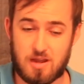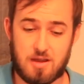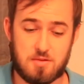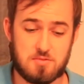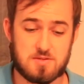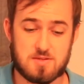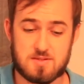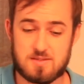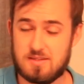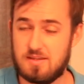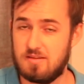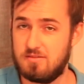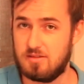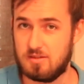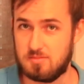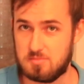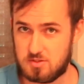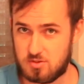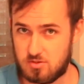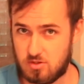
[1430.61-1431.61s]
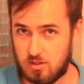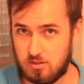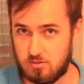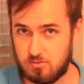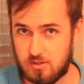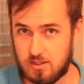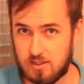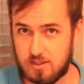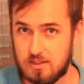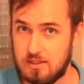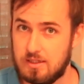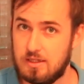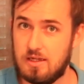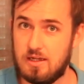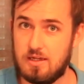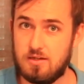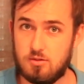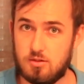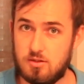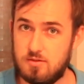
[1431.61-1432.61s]
I would just give up straight away
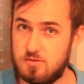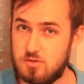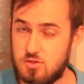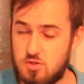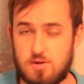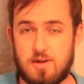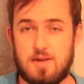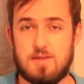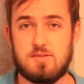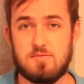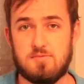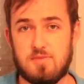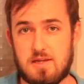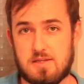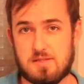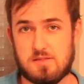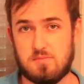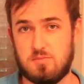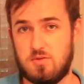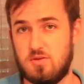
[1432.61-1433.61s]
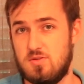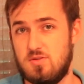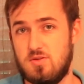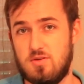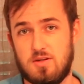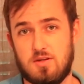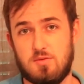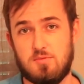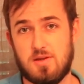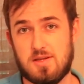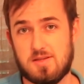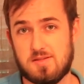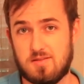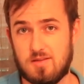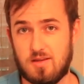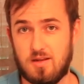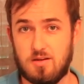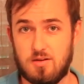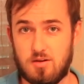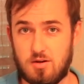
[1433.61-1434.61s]
and not even try to race them, because you're going to
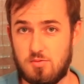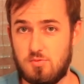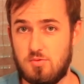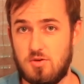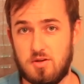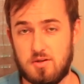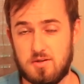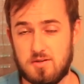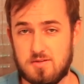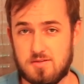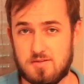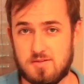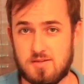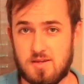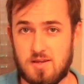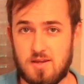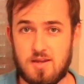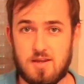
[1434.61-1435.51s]
waste a lot of workers